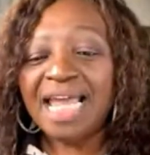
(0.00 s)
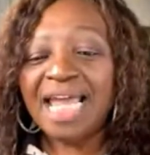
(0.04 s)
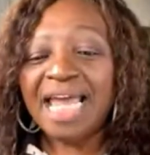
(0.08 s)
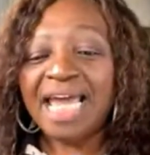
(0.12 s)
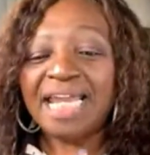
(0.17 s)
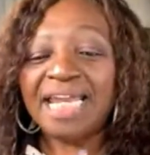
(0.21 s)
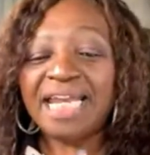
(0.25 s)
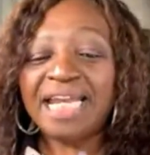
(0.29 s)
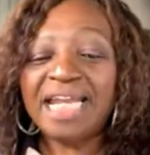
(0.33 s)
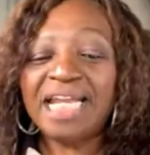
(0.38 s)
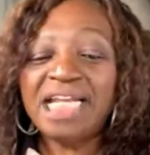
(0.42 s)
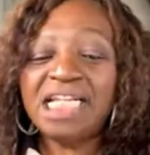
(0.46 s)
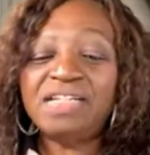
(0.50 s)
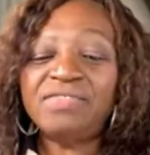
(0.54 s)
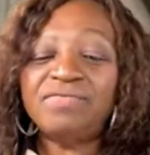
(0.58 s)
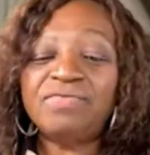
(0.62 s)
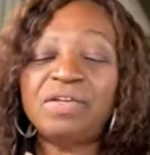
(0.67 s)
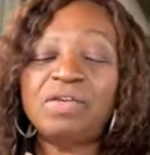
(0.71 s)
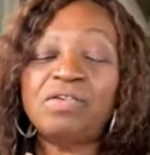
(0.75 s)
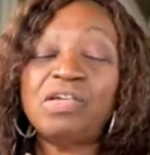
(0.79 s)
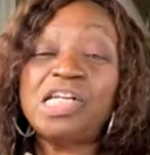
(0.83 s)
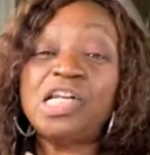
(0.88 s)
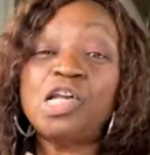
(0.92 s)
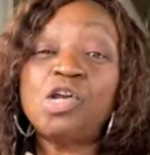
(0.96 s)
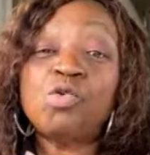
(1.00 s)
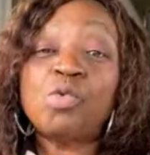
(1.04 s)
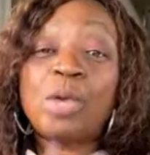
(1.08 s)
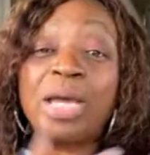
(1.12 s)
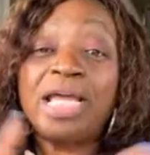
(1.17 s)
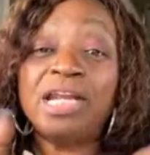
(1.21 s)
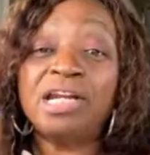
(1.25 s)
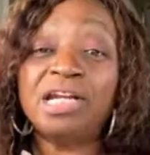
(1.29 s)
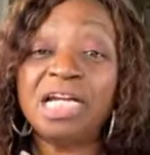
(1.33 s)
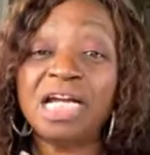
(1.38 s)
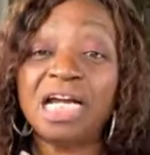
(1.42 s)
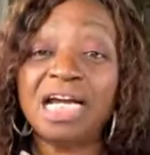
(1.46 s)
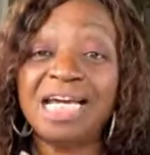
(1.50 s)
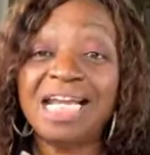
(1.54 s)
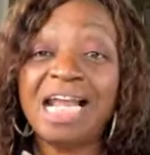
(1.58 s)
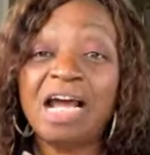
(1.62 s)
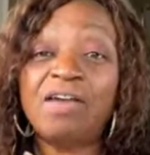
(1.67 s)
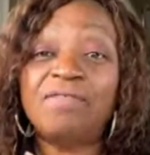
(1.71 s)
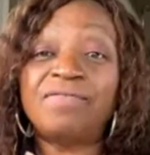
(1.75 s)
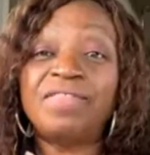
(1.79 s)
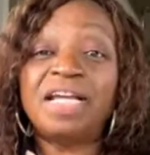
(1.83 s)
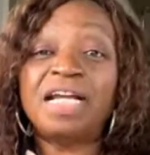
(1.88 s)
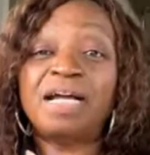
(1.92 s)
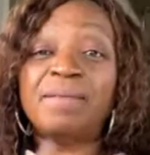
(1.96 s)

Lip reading: And it is for the greater good of the